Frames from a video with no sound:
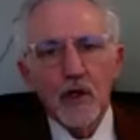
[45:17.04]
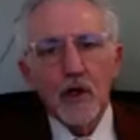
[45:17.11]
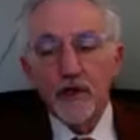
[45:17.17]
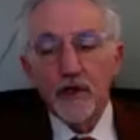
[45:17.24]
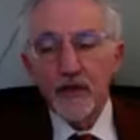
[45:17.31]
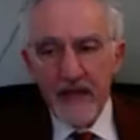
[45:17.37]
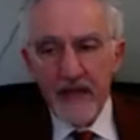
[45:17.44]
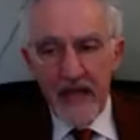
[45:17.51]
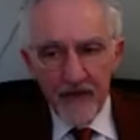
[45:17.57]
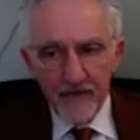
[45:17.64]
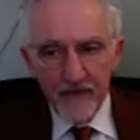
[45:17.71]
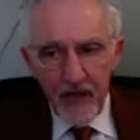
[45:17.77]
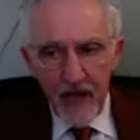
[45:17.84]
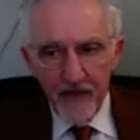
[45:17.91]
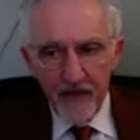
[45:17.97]
than they
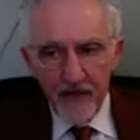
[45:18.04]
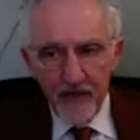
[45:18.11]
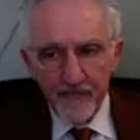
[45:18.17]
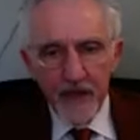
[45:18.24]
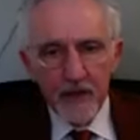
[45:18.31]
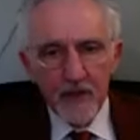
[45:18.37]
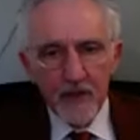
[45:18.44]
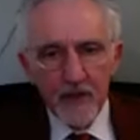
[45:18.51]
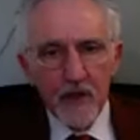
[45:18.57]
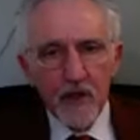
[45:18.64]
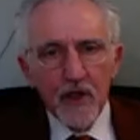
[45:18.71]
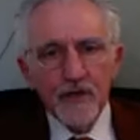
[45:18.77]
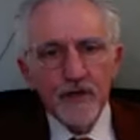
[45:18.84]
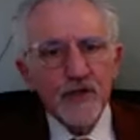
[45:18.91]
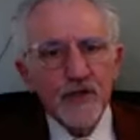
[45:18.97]
ever have been.
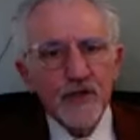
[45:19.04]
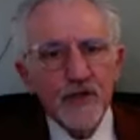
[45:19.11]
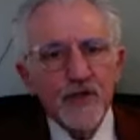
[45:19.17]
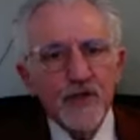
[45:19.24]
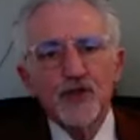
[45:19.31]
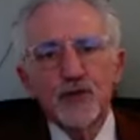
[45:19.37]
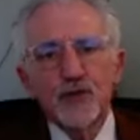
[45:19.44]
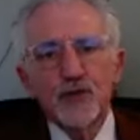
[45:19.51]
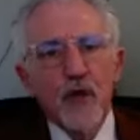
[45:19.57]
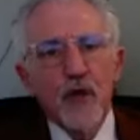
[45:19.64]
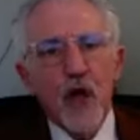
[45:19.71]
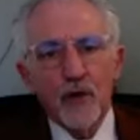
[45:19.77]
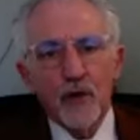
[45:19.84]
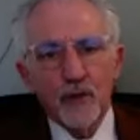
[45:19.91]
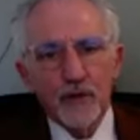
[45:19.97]
This is true
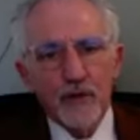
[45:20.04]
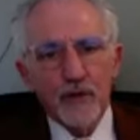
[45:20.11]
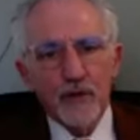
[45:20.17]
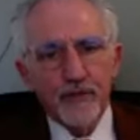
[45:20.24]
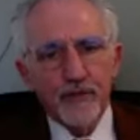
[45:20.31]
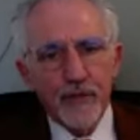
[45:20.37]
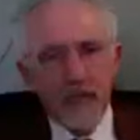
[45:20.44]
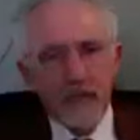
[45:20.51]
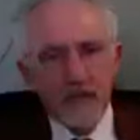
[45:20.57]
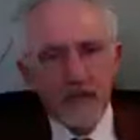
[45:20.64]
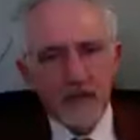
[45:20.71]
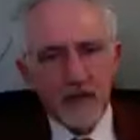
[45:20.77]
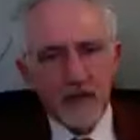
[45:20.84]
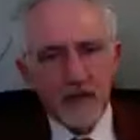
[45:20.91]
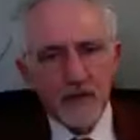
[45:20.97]
not only for
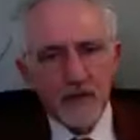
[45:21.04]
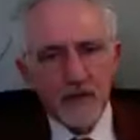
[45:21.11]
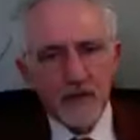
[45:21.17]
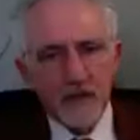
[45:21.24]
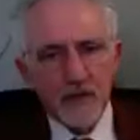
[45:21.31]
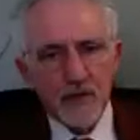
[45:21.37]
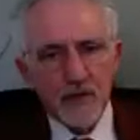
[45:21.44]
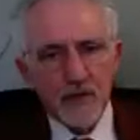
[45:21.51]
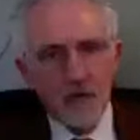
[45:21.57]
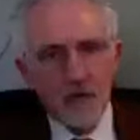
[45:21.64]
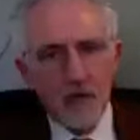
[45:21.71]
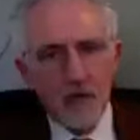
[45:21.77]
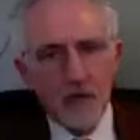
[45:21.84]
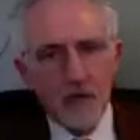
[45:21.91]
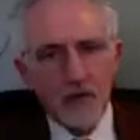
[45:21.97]
Palestinians
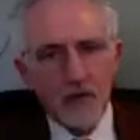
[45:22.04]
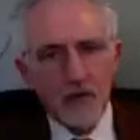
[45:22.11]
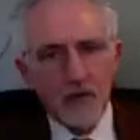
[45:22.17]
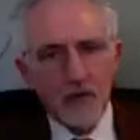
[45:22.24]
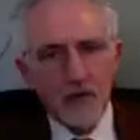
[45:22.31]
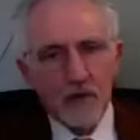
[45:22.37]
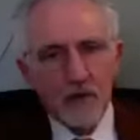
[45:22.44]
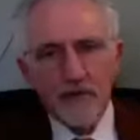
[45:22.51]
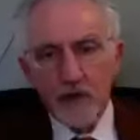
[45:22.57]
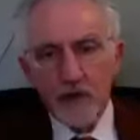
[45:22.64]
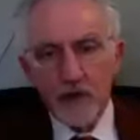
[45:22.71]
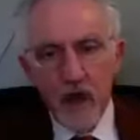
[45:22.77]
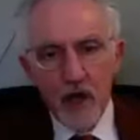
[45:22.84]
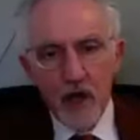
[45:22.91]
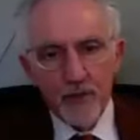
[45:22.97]
living in the
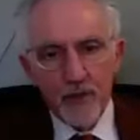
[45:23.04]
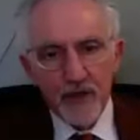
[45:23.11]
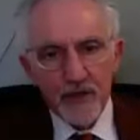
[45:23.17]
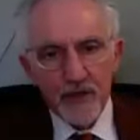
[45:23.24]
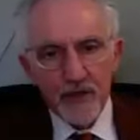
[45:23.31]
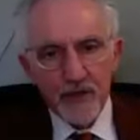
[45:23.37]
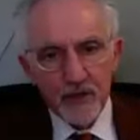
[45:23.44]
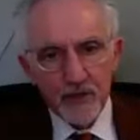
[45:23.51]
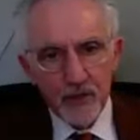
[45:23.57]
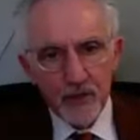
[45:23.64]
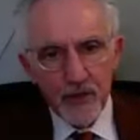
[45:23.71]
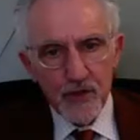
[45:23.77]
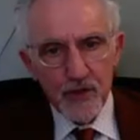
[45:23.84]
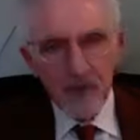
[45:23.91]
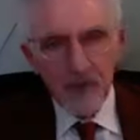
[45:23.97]
occupied
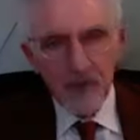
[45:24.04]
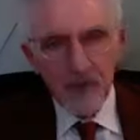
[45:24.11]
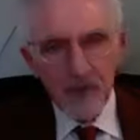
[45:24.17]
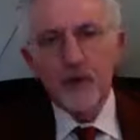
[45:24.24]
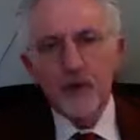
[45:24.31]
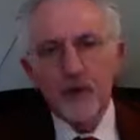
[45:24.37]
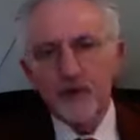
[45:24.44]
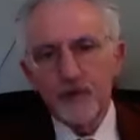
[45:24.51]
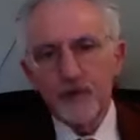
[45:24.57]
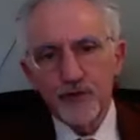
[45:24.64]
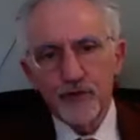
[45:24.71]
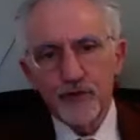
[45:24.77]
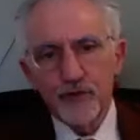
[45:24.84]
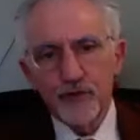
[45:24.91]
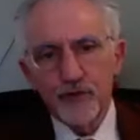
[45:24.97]
territories, it is also
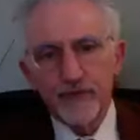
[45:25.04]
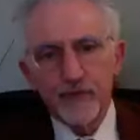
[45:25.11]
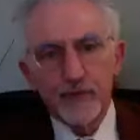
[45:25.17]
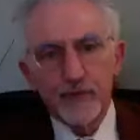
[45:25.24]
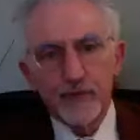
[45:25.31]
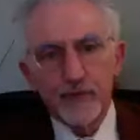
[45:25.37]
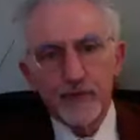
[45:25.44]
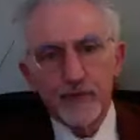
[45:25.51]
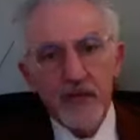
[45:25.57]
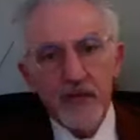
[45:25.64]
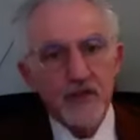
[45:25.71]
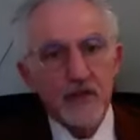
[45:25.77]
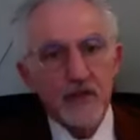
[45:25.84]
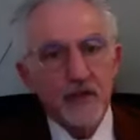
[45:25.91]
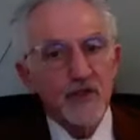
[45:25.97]
true for Palestinian
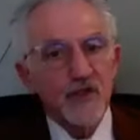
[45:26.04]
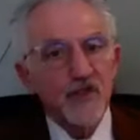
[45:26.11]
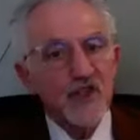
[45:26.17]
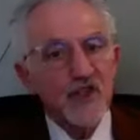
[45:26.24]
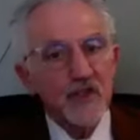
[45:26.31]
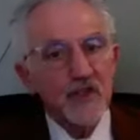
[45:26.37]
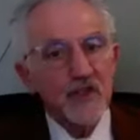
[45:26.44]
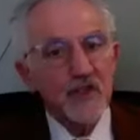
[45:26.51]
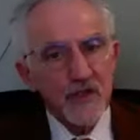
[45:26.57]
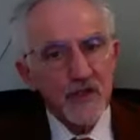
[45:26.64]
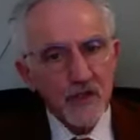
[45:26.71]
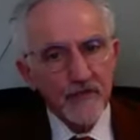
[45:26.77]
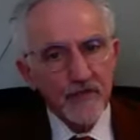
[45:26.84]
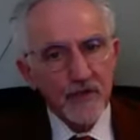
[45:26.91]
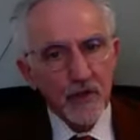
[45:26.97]
citizens of
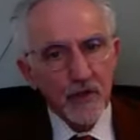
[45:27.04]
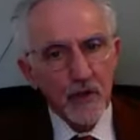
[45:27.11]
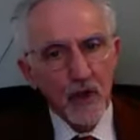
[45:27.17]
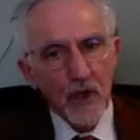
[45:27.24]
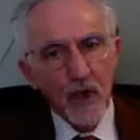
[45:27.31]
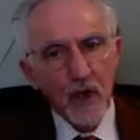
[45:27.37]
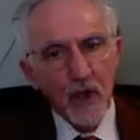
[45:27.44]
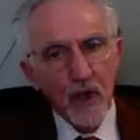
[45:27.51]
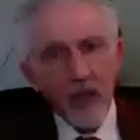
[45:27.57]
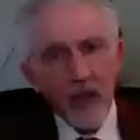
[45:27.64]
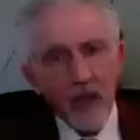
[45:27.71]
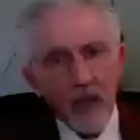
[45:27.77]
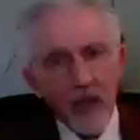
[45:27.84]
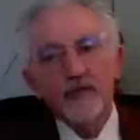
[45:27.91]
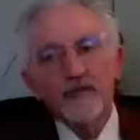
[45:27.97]
Israel, and
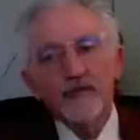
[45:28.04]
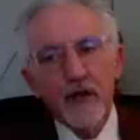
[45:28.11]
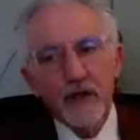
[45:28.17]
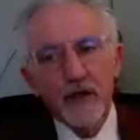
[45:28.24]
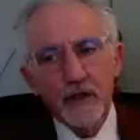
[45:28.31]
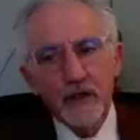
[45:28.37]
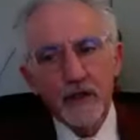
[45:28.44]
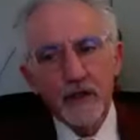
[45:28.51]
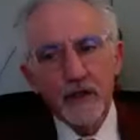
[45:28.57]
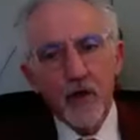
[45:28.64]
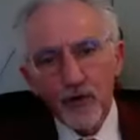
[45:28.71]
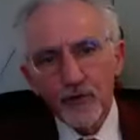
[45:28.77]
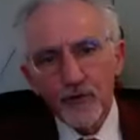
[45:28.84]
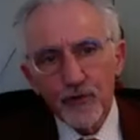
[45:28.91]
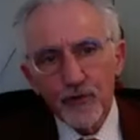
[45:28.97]
it is finally
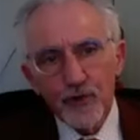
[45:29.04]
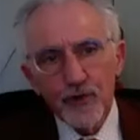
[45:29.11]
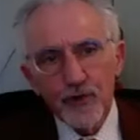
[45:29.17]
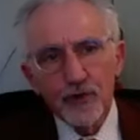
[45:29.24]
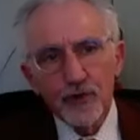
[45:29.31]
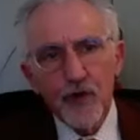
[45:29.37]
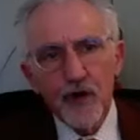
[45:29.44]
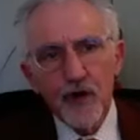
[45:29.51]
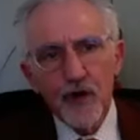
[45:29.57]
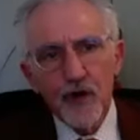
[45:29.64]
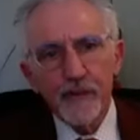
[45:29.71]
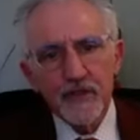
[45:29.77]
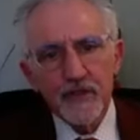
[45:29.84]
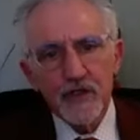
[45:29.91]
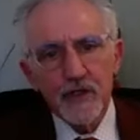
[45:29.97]
also true of
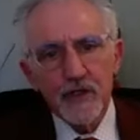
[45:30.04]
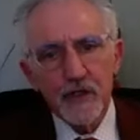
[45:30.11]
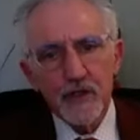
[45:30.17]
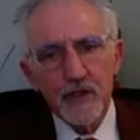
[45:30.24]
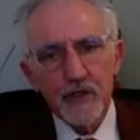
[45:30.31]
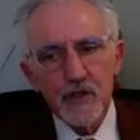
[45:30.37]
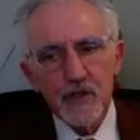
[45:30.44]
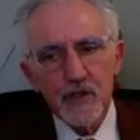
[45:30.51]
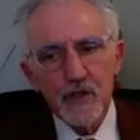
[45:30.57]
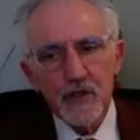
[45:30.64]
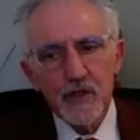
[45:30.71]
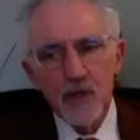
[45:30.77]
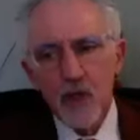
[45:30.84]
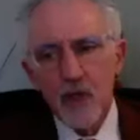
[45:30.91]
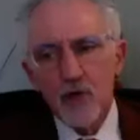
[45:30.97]
Palestinians
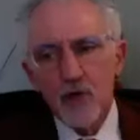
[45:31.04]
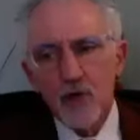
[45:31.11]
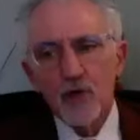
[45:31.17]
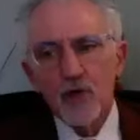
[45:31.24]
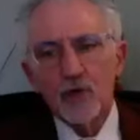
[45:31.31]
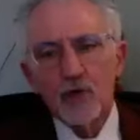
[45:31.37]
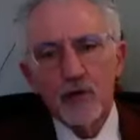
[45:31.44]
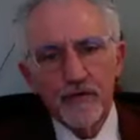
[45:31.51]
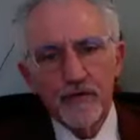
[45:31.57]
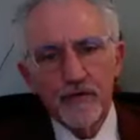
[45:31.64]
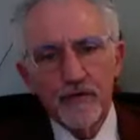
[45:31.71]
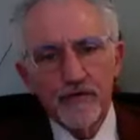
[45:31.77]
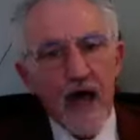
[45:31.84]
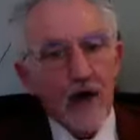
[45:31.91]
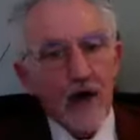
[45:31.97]
who live
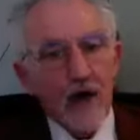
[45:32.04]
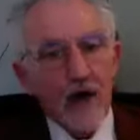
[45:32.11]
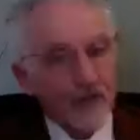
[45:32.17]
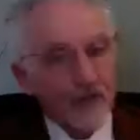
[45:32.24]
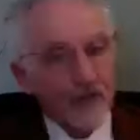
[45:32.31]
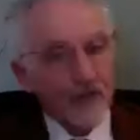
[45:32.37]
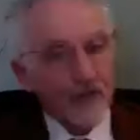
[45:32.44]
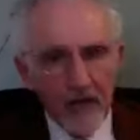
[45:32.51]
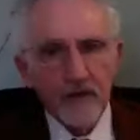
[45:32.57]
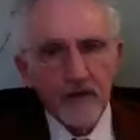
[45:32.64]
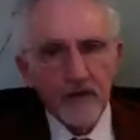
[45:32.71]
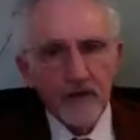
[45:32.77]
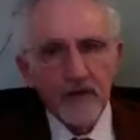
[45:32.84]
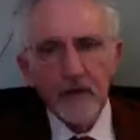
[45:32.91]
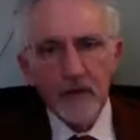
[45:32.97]
outside,
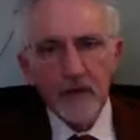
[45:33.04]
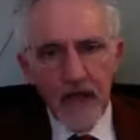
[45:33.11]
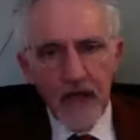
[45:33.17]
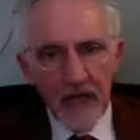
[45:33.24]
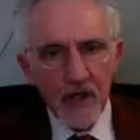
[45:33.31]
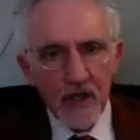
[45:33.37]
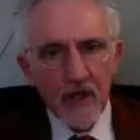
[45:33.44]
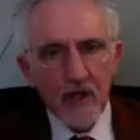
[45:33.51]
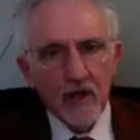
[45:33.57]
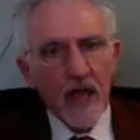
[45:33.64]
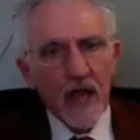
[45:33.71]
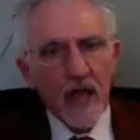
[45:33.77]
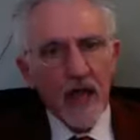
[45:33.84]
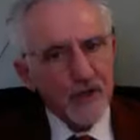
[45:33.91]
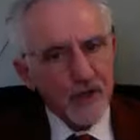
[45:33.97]
in exile,
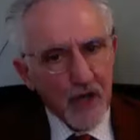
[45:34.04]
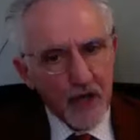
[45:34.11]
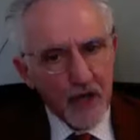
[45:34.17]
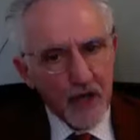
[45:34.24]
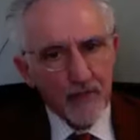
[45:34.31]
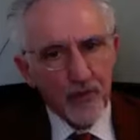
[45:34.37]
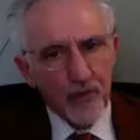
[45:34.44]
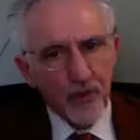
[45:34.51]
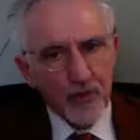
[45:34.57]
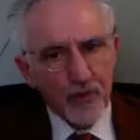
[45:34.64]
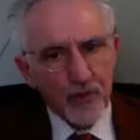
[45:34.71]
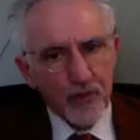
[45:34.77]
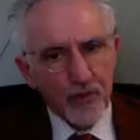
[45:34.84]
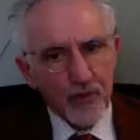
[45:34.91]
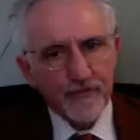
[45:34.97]
outside of the
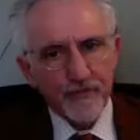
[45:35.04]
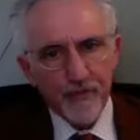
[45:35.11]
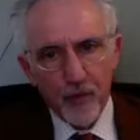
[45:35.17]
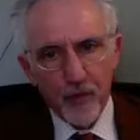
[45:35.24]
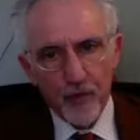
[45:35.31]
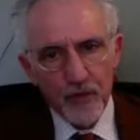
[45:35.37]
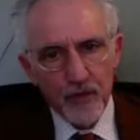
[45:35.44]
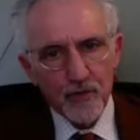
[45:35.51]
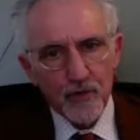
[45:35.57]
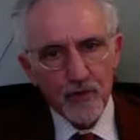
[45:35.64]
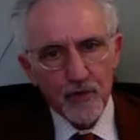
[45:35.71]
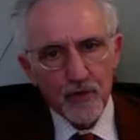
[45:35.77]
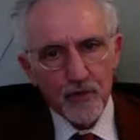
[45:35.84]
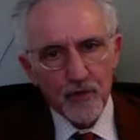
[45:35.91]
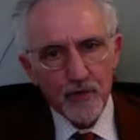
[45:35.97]
borders of former
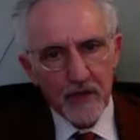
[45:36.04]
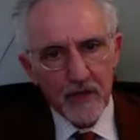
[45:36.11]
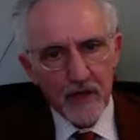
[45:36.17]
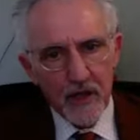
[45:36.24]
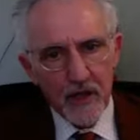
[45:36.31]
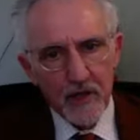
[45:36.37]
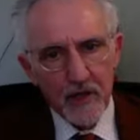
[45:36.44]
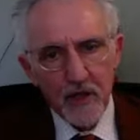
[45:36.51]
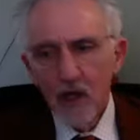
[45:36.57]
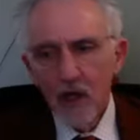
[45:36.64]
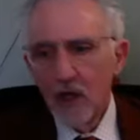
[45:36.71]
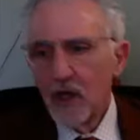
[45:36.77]
historic Palestine.